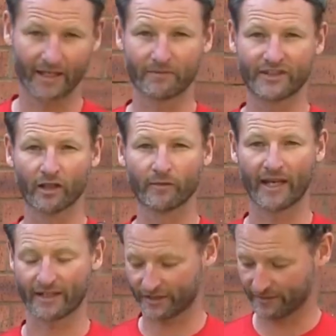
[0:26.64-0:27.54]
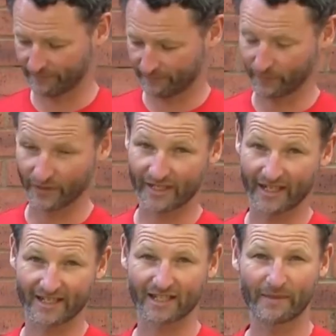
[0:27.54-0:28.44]
gel packs, which
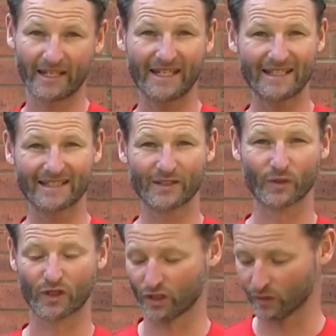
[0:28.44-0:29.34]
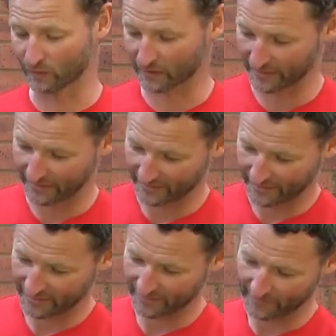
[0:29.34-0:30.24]
can actually be heated or cooled,
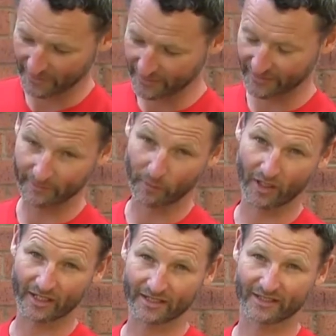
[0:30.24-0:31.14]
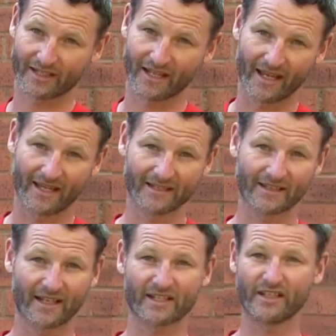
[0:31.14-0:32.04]
slipped into the pockets and
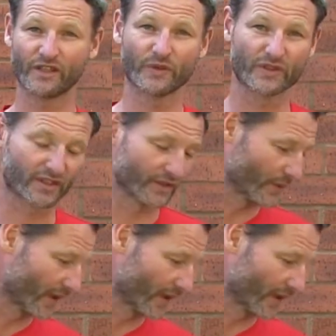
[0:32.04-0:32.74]
actually used to